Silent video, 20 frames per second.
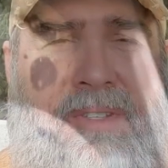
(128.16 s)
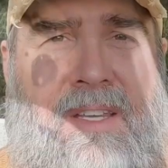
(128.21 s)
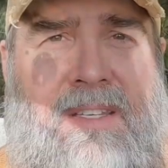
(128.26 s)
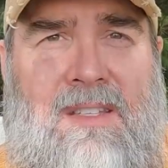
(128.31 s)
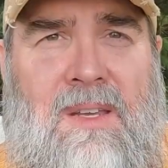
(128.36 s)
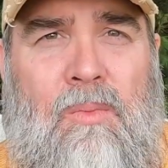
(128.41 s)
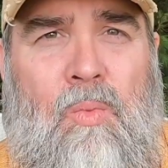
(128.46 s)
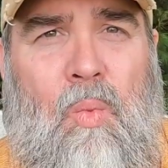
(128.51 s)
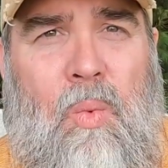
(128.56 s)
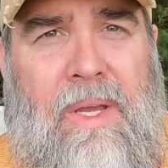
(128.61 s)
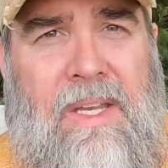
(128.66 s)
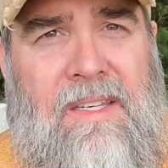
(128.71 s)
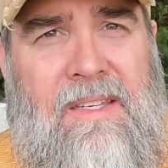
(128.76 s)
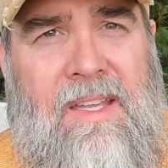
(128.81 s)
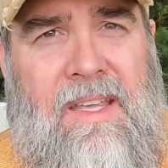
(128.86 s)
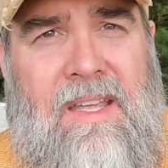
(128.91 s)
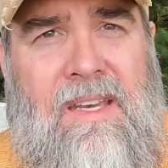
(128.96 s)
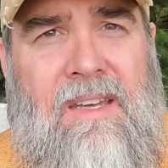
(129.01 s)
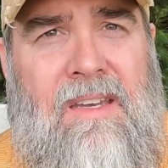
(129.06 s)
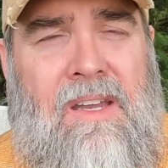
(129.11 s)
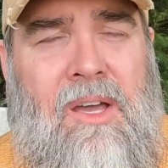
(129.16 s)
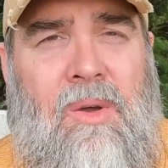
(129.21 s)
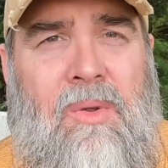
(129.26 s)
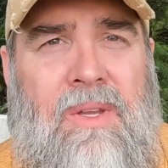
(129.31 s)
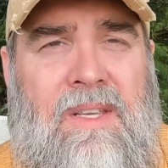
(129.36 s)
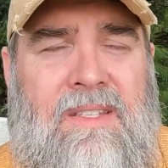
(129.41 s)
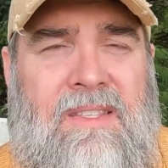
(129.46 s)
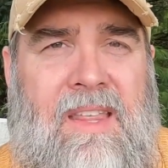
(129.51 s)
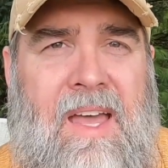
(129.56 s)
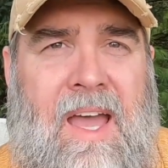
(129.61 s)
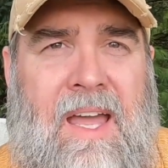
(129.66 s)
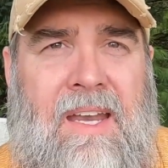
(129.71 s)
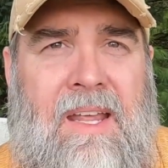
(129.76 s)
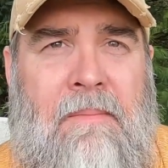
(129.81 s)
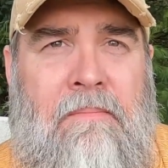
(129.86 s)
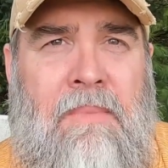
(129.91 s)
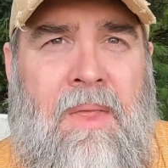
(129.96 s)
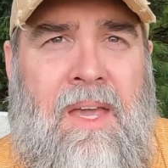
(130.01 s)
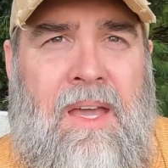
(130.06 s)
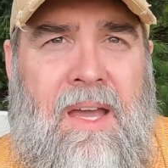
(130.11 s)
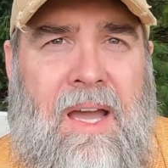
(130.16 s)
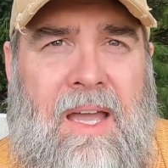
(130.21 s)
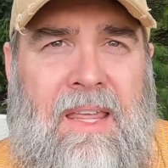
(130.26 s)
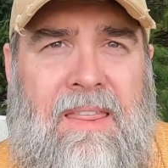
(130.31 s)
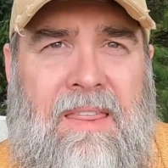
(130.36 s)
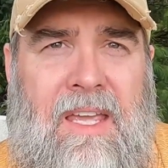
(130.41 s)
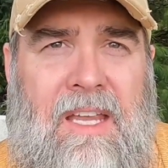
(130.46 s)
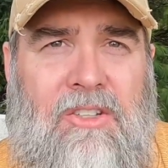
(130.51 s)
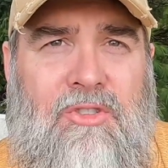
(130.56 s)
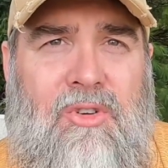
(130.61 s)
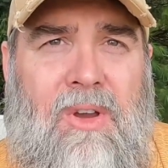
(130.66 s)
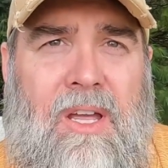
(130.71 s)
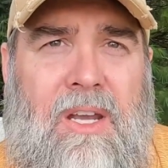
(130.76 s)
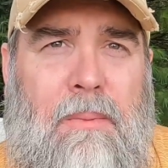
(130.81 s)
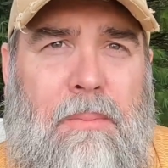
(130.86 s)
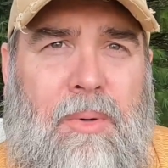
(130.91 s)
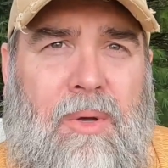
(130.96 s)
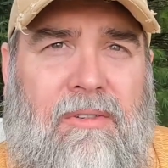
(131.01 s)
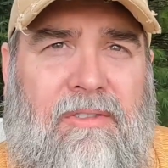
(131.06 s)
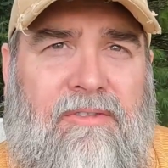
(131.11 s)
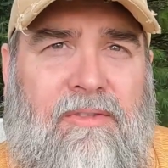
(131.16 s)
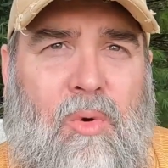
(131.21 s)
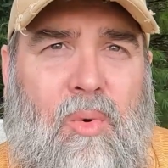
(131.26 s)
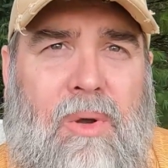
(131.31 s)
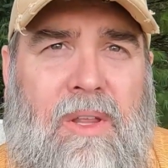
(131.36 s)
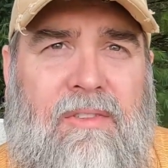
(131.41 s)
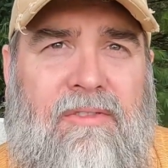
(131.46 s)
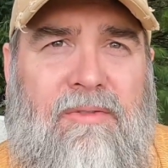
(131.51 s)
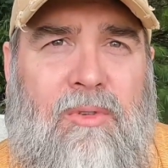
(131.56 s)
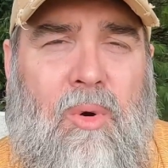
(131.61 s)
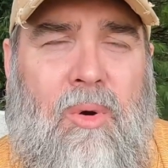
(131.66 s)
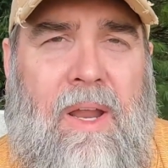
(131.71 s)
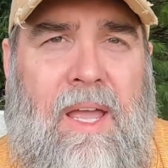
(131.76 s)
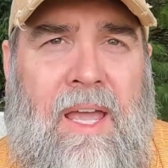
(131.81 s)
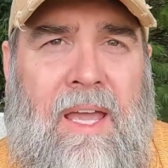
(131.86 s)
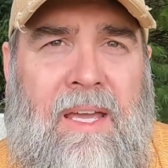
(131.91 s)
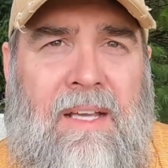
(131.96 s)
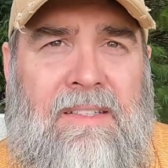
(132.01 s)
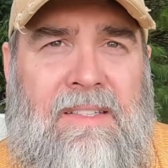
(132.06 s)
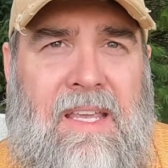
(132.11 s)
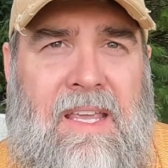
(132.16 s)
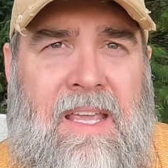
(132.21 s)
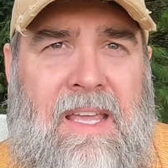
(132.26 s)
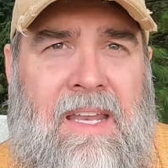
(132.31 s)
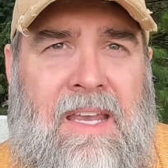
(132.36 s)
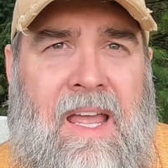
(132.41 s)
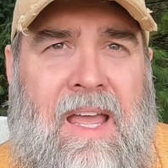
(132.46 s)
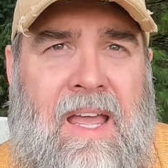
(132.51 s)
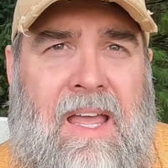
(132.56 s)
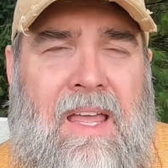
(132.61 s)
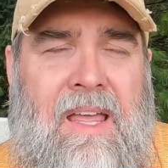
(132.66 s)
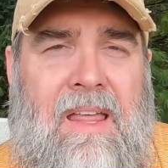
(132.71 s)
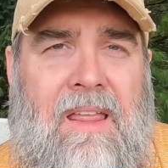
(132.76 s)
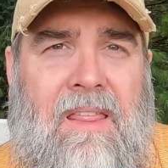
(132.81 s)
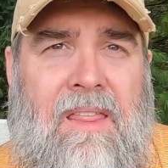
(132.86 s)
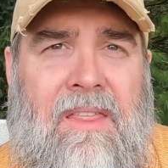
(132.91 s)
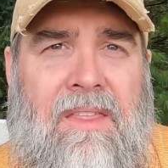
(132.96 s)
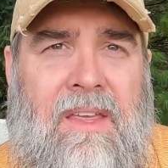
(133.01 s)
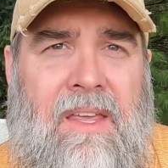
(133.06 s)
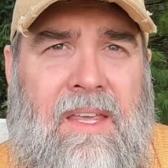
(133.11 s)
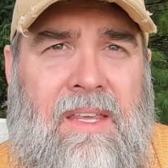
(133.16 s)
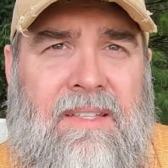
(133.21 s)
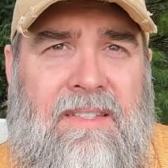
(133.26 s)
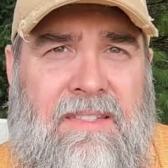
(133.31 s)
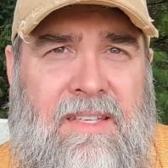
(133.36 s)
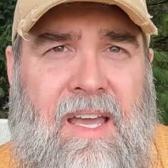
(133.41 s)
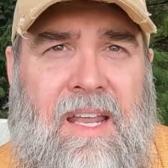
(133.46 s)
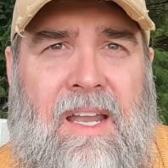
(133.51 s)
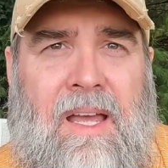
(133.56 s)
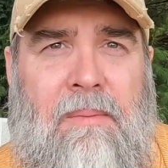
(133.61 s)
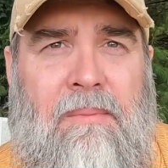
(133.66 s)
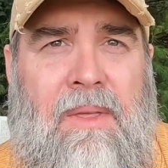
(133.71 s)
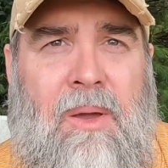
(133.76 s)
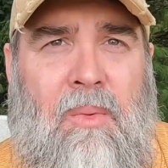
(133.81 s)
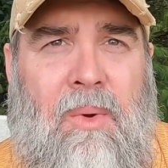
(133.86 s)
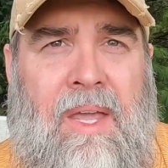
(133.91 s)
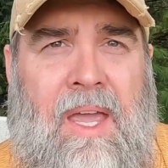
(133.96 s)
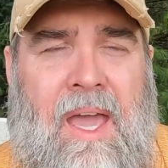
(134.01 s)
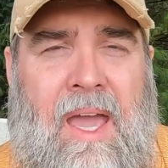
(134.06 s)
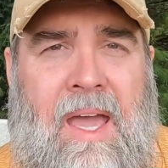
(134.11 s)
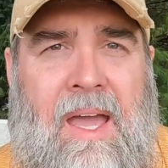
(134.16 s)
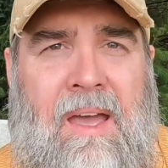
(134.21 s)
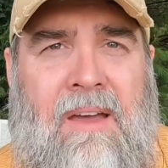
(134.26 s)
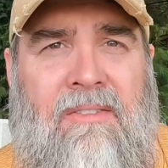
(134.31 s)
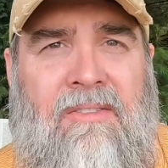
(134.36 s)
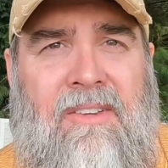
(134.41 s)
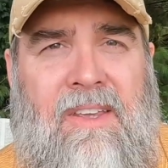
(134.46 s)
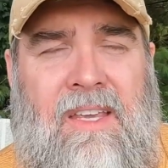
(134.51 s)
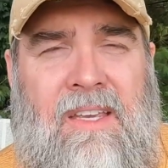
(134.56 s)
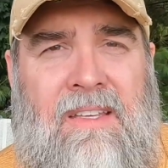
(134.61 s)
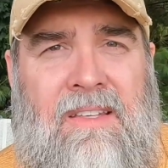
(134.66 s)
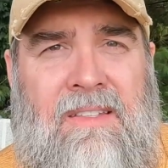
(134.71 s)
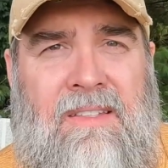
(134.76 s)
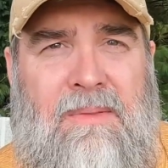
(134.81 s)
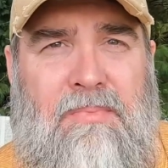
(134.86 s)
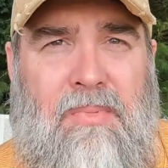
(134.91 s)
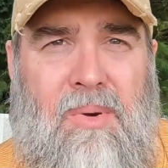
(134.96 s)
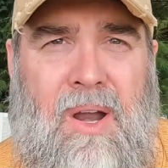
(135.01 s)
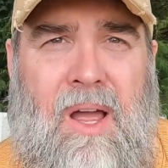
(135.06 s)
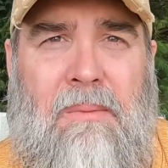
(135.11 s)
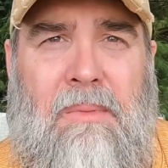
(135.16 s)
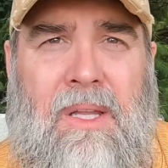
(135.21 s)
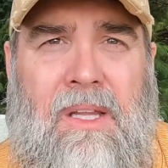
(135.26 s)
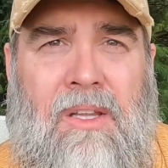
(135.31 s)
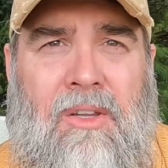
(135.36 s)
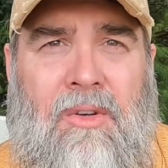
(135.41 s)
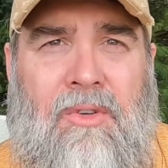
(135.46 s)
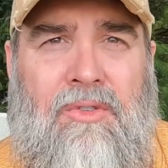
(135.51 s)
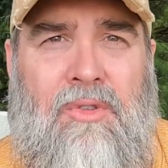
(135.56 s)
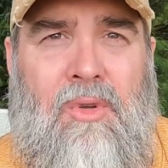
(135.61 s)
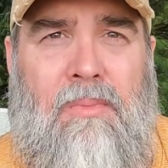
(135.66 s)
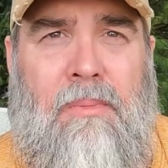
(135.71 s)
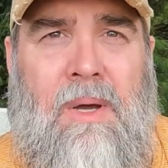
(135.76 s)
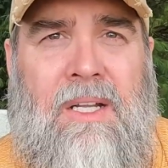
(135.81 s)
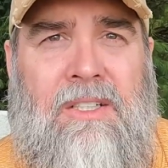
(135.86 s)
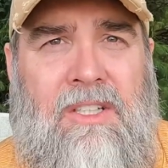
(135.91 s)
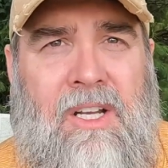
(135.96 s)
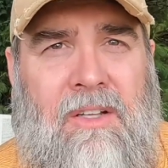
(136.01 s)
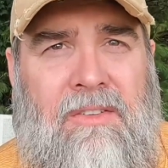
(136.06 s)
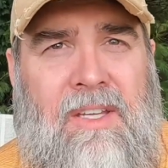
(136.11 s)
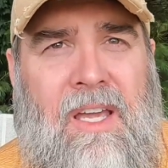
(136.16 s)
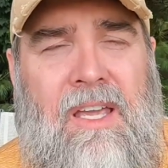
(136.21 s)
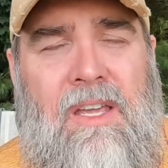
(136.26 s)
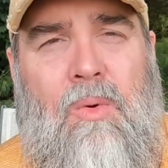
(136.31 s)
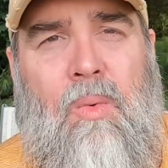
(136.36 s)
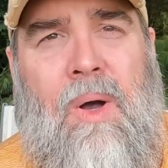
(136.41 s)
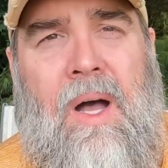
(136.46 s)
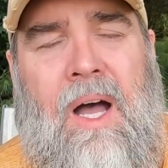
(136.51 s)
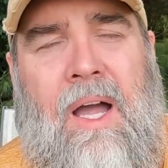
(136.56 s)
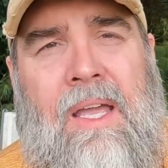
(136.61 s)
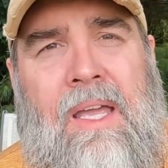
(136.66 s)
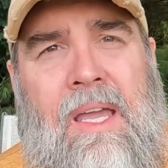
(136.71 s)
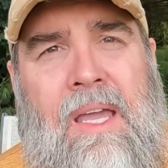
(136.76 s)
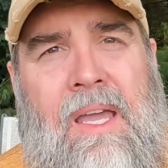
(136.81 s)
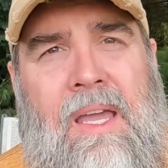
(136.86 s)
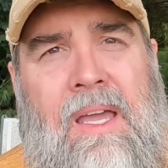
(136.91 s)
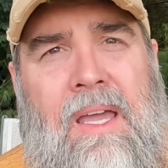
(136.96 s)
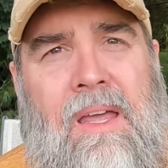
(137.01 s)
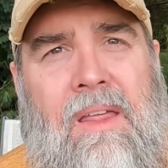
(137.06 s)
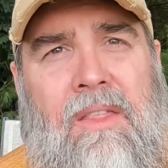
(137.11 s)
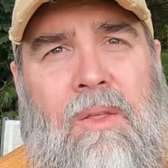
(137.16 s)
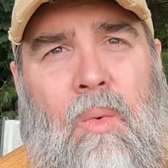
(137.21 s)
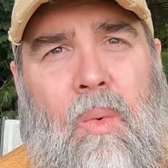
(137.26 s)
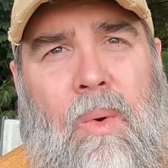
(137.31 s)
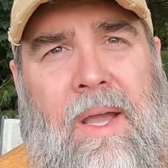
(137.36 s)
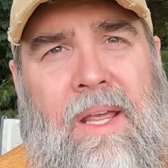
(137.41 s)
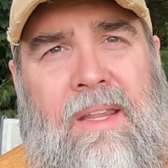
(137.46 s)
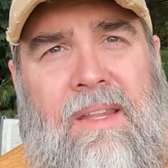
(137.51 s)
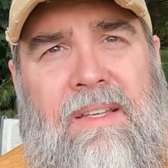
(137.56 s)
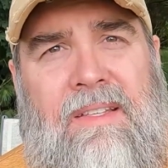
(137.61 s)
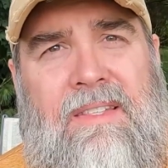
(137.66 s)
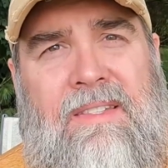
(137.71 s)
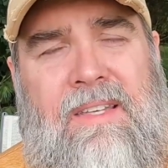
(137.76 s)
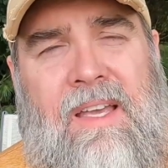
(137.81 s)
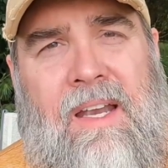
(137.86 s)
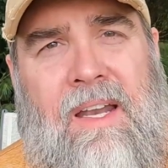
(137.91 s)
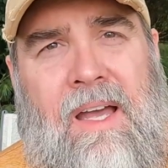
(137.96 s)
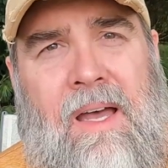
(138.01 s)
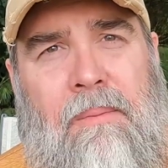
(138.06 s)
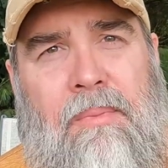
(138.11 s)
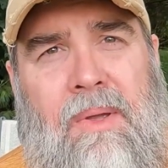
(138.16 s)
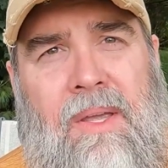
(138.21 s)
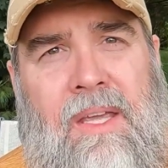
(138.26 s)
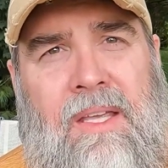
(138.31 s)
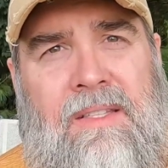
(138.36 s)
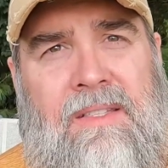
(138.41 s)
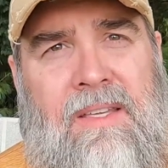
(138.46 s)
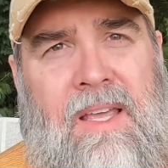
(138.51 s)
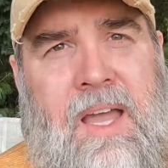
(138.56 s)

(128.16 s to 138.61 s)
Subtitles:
system, we did notice that I think trying to put 44 eggs in the setup that we have is probably a little too much, and I'll tell you why. The way that it's set up, it's